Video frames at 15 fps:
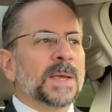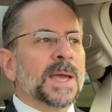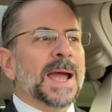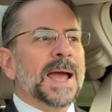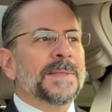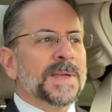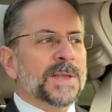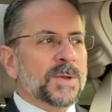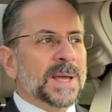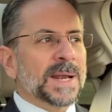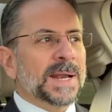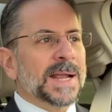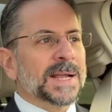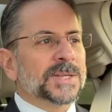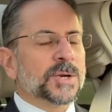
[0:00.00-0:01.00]
And then you get
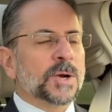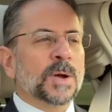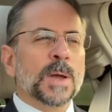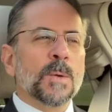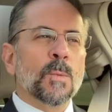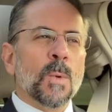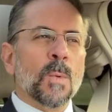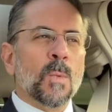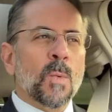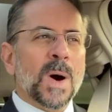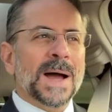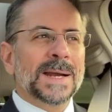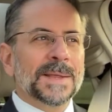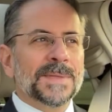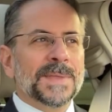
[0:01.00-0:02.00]
an answer. Okay, well,
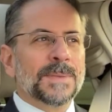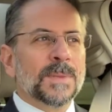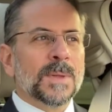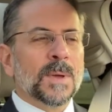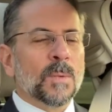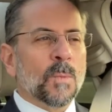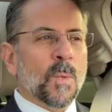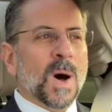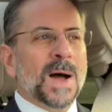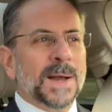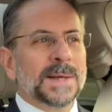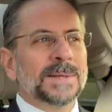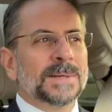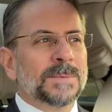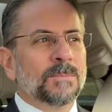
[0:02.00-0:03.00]
why
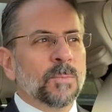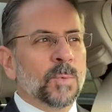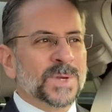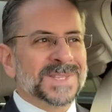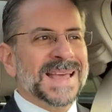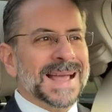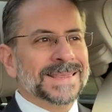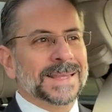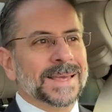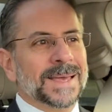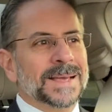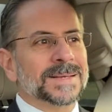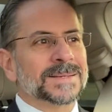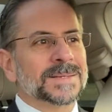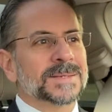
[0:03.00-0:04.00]
was that the
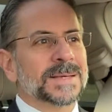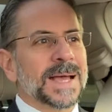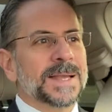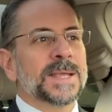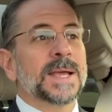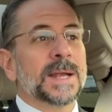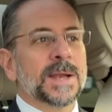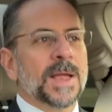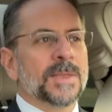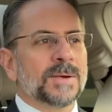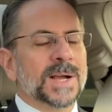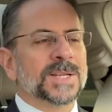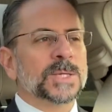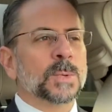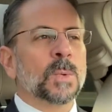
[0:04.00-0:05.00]
case? And you get another
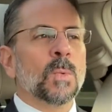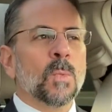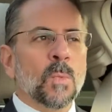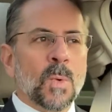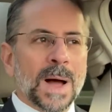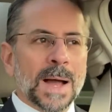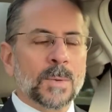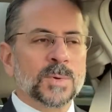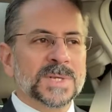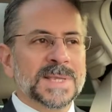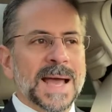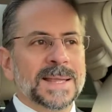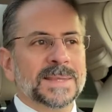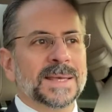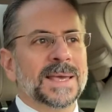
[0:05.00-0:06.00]
answer. Well, why was
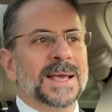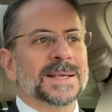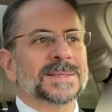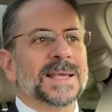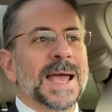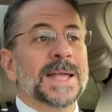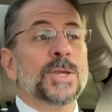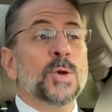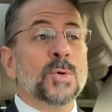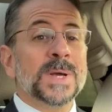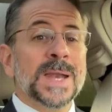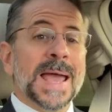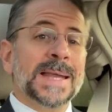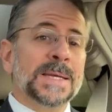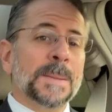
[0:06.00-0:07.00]
that the case? And you can
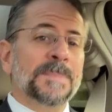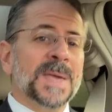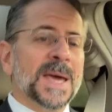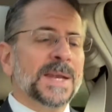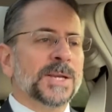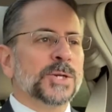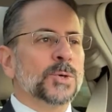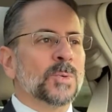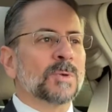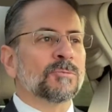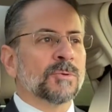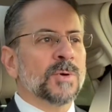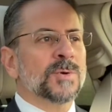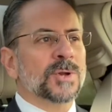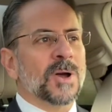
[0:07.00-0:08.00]
end up getting to a
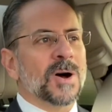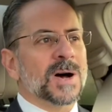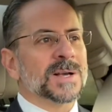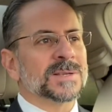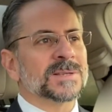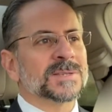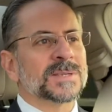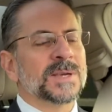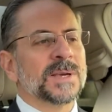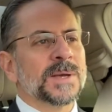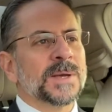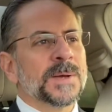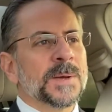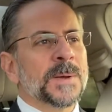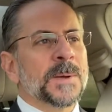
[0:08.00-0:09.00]
root cause
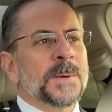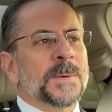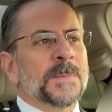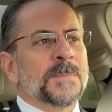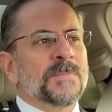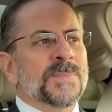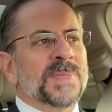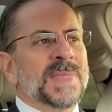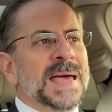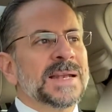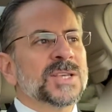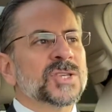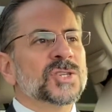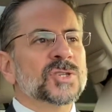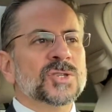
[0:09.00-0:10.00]
that
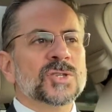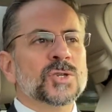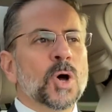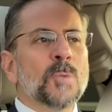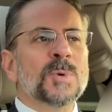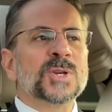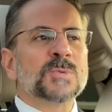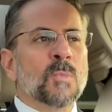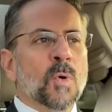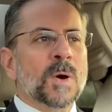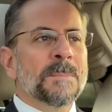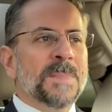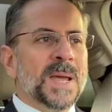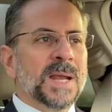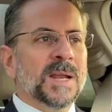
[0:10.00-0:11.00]
is so much more
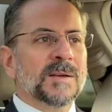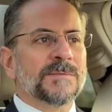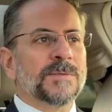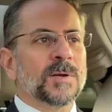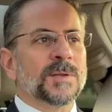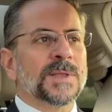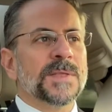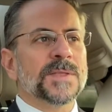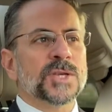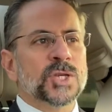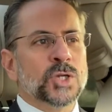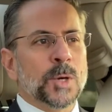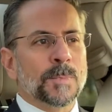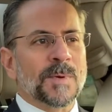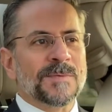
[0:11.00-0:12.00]
meaningful than the
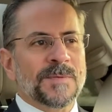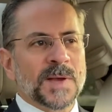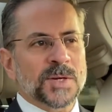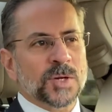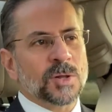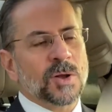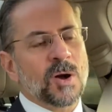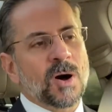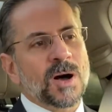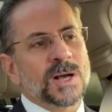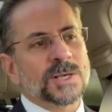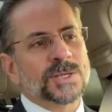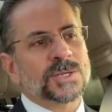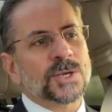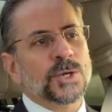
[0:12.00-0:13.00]
superficial
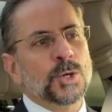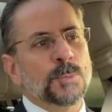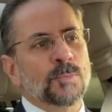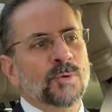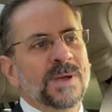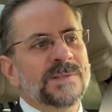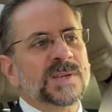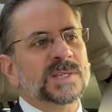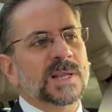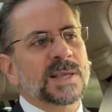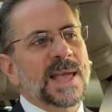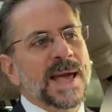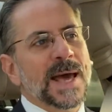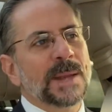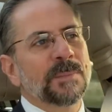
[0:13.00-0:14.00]
cause you previously
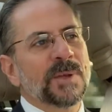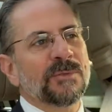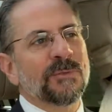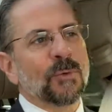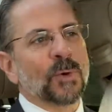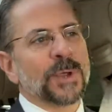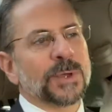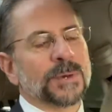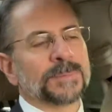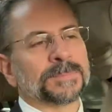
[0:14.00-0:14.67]
had before you.